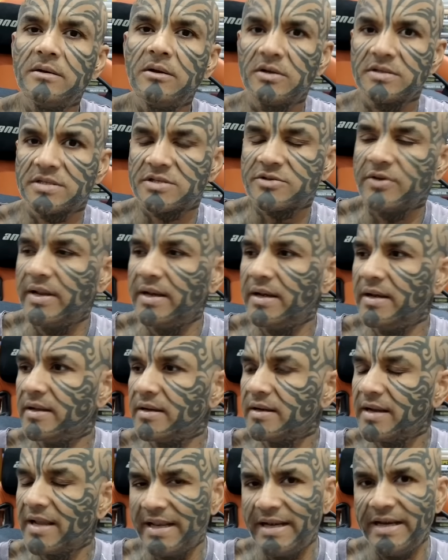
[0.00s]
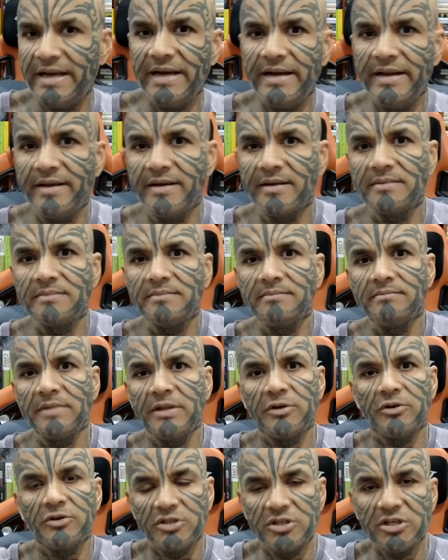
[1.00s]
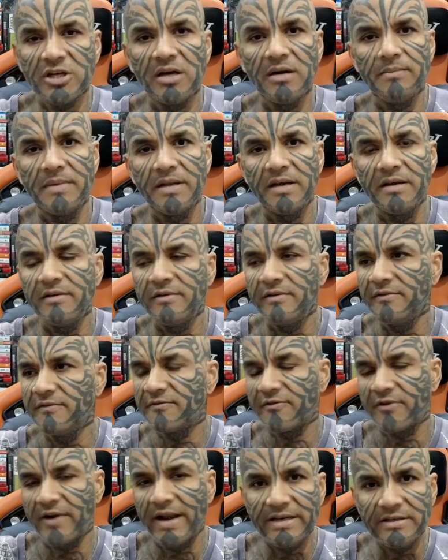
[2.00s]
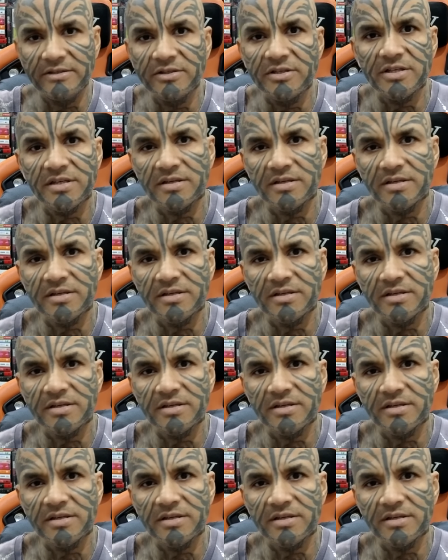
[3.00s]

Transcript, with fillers: Australian, Canadian, you know, German, French.